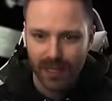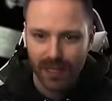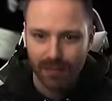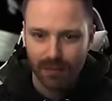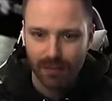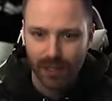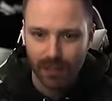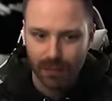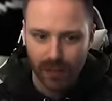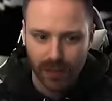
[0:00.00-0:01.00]
We're gonna
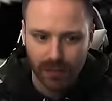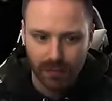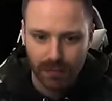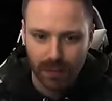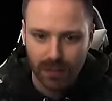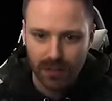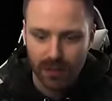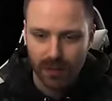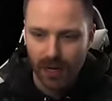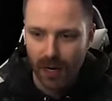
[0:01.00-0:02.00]
fill up one pretty
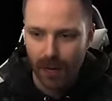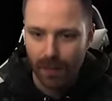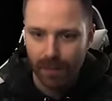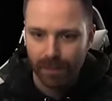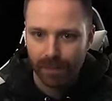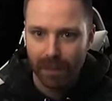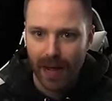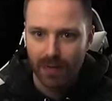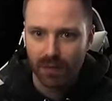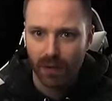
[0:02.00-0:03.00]
soon here. It's
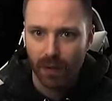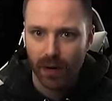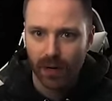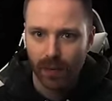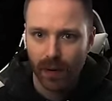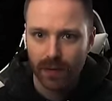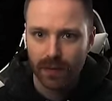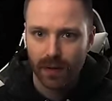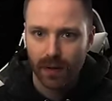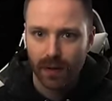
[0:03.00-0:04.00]
max 4
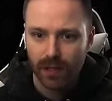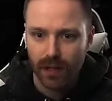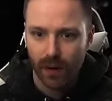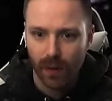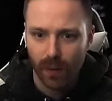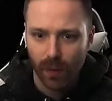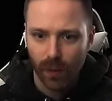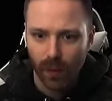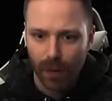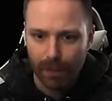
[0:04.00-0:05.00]
anyways. All right, let's
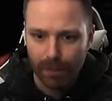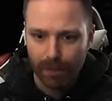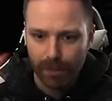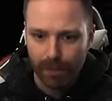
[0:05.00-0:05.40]
go up.